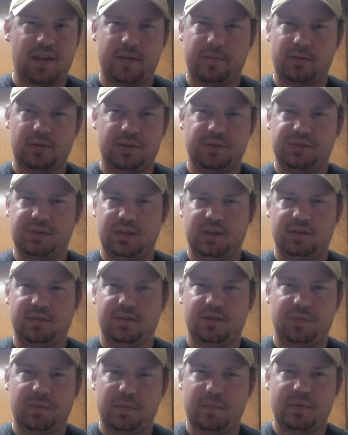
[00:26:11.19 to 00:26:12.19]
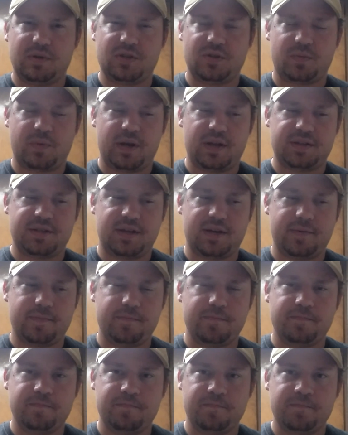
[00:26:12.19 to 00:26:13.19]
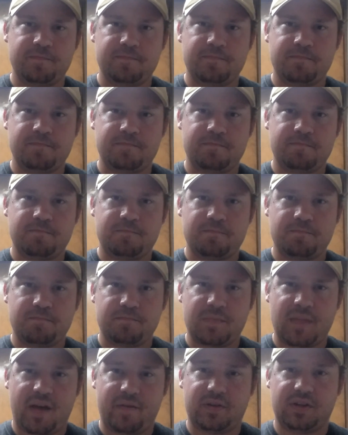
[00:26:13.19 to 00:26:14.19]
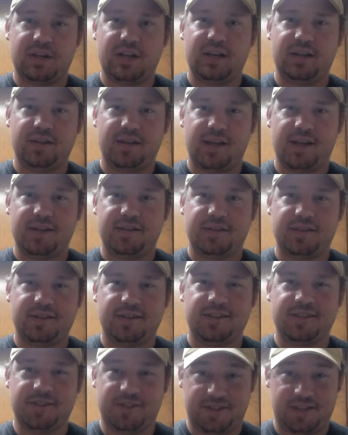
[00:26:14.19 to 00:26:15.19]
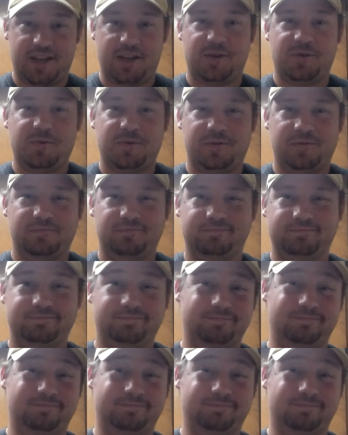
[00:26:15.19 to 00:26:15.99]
you for listening. It's been Mitch's Rant Time. Have a good night, and stay cool.